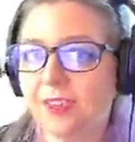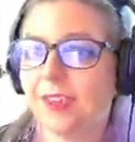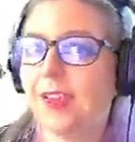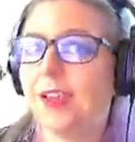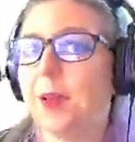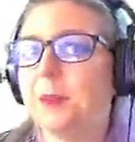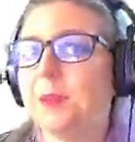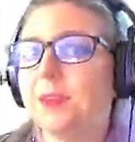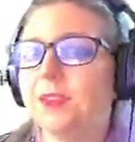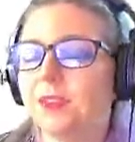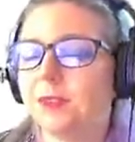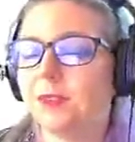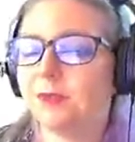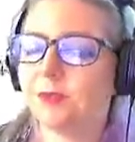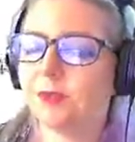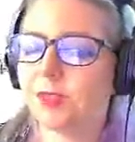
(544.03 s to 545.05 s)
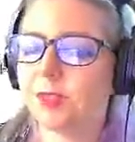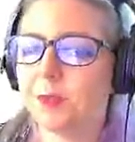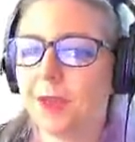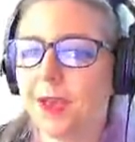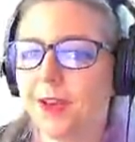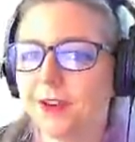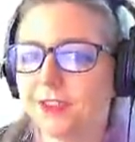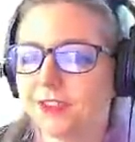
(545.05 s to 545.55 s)
that happens and what the
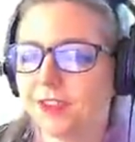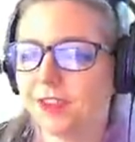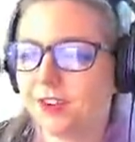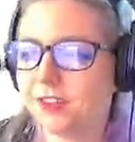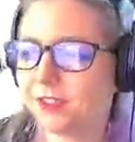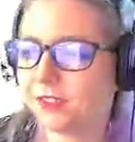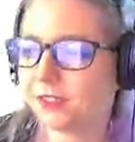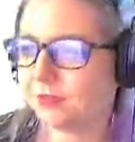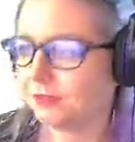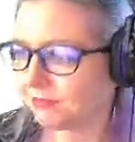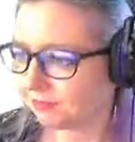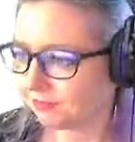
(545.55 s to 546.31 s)
patterns are soon.